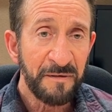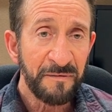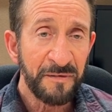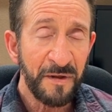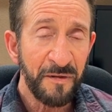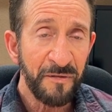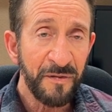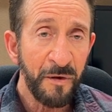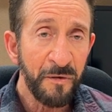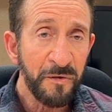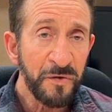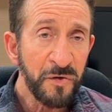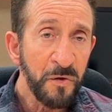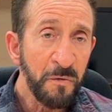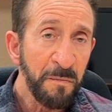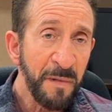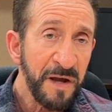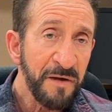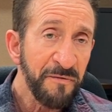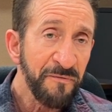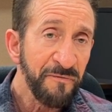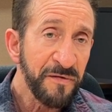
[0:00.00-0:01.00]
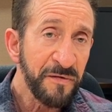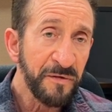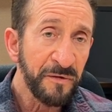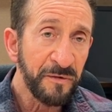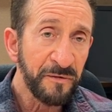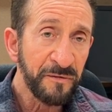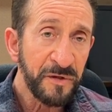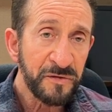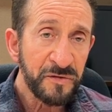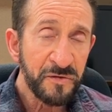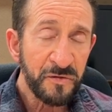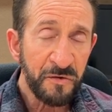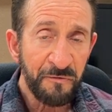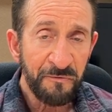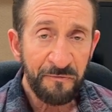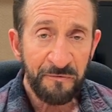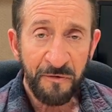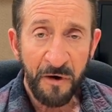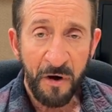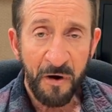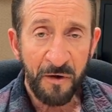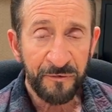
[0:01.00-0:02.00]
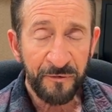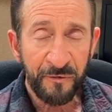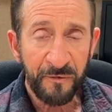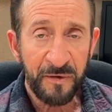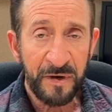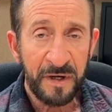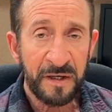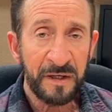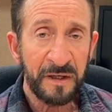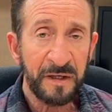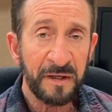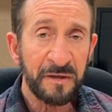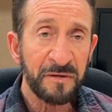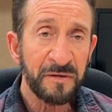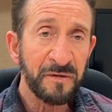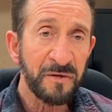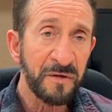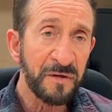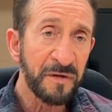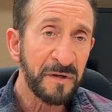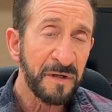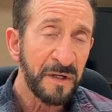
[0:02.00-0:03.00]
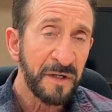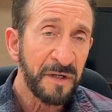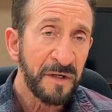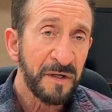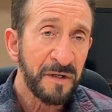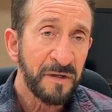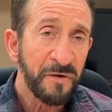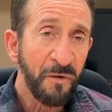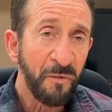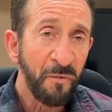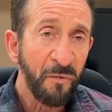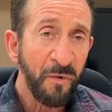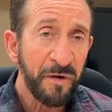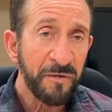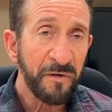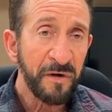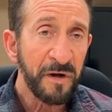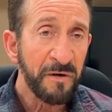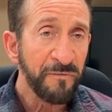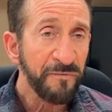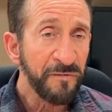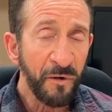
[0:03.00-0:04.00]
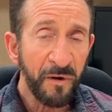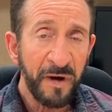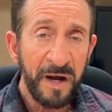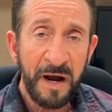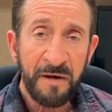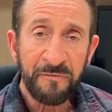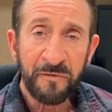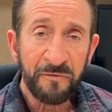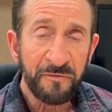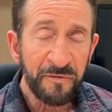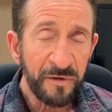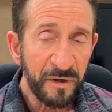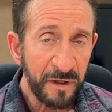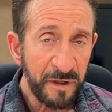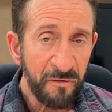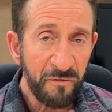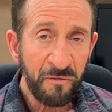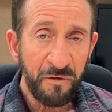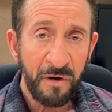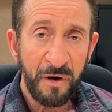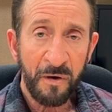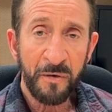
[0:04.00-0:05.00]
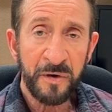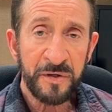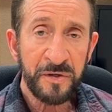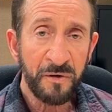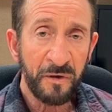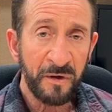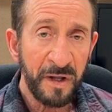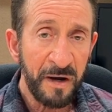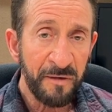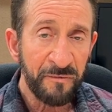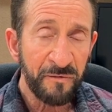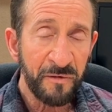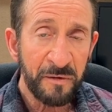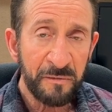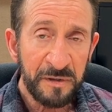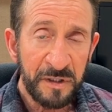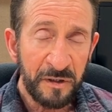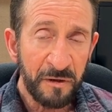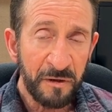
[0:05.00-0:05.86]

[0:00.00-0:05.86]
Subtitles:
that though you may feel that you're faltering and you're wondering if you'll ever really grow and you'll ever,